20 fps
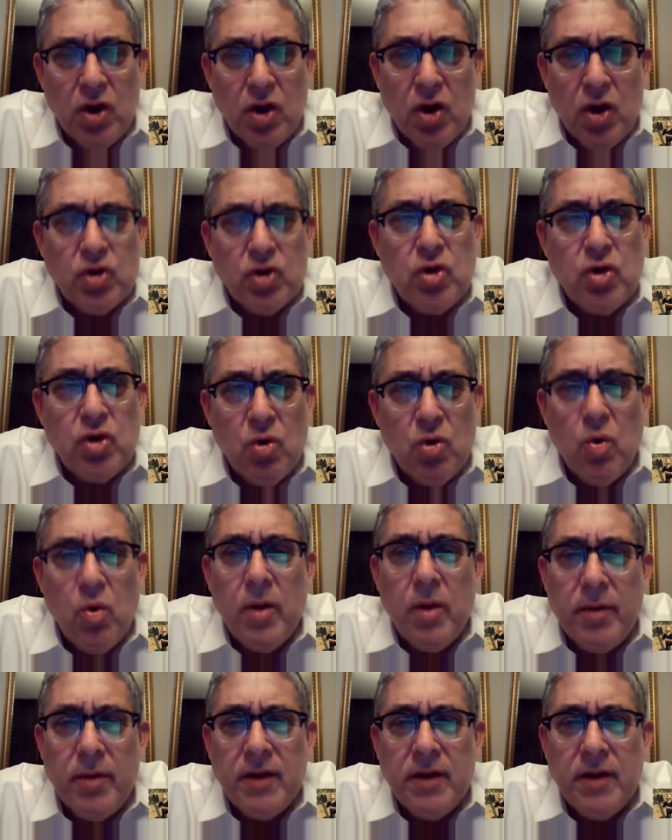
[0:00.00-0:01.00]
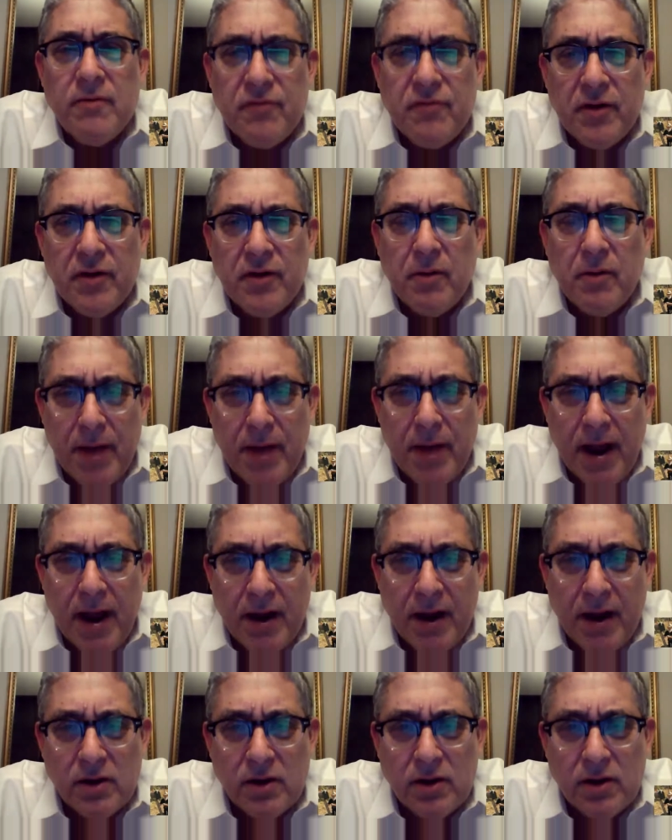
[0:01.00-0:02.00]
2 women in film
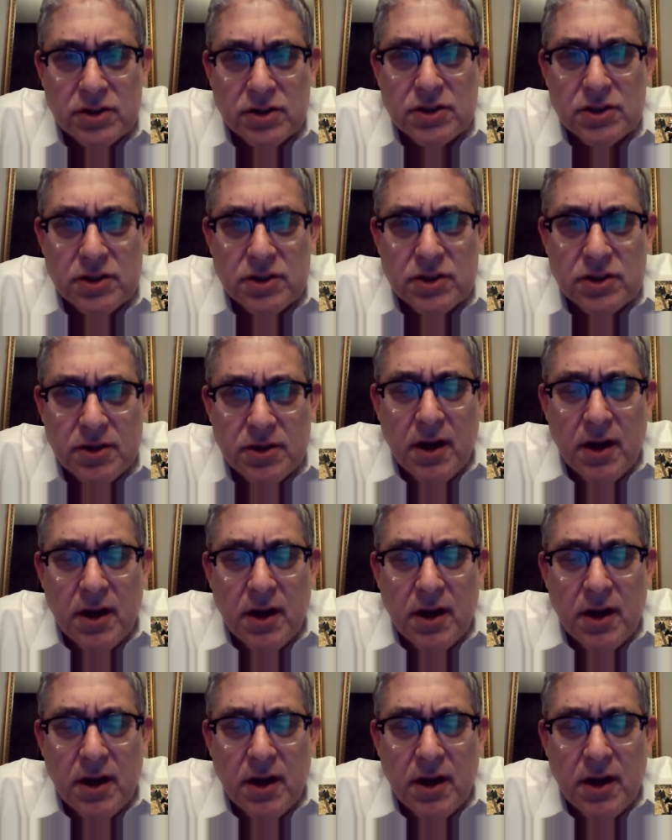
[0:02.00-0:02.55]
panels,